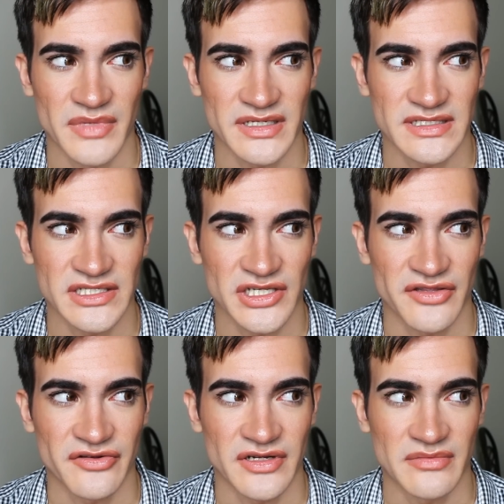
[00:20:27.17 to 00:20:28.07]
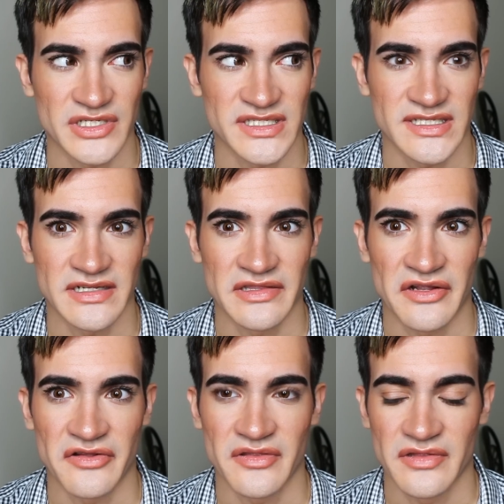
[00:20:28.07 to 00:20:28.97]
amongst each other, and I'm just sitting
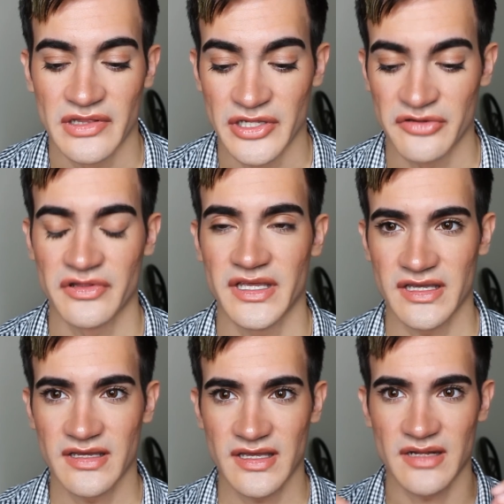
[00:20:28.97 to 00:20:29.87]
there and literally